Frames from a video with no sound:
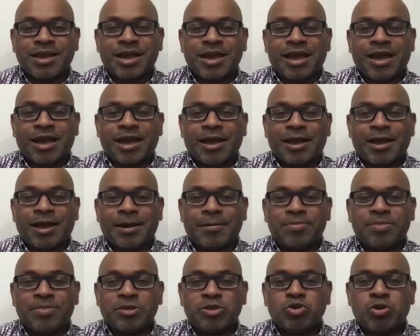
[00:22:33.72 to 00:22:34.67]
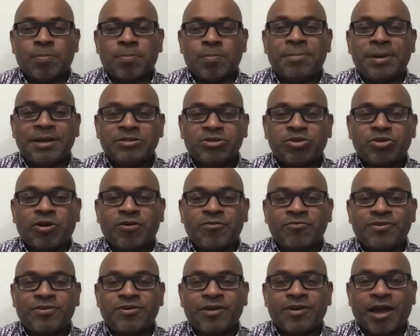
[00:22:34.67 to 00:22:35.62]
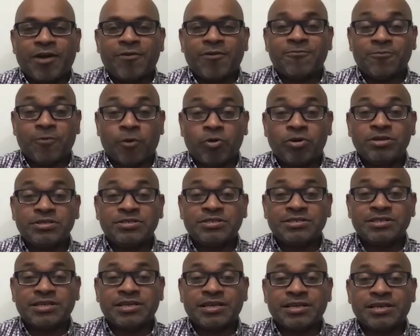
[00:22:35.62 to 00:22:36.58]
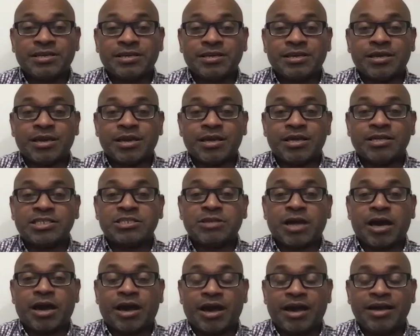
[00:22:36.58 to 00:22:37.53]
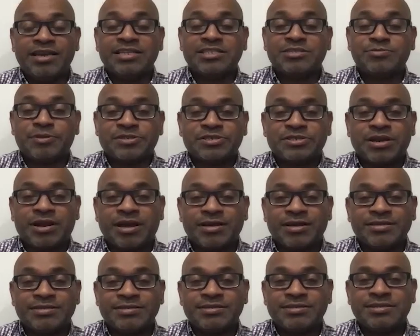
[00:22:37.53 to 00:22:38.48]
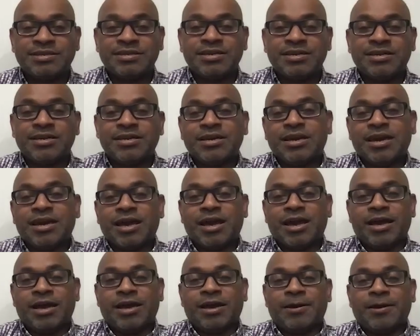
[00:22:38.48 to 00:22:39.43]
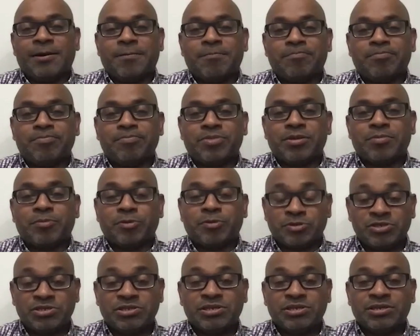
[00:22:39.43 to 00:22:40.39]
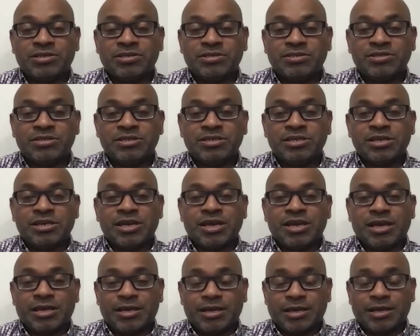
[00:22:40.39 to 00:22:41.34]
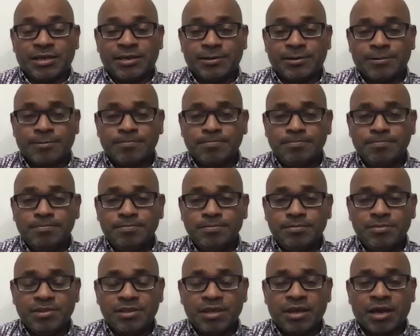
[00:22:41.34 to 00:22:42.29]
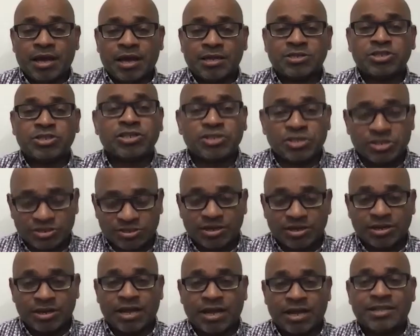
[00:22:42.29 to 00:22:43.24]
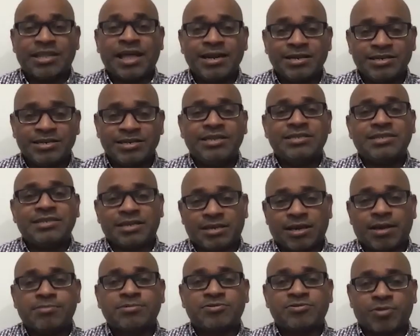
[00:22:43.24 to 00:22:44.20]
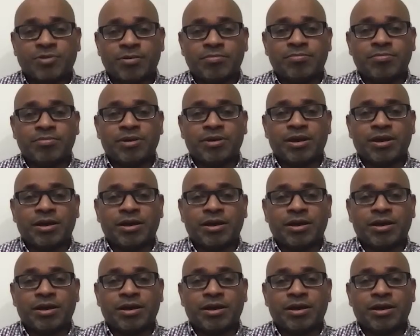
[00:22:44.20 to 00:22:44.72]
You're better off focusing highly specialized procedures in a tertiary center. And that data comes from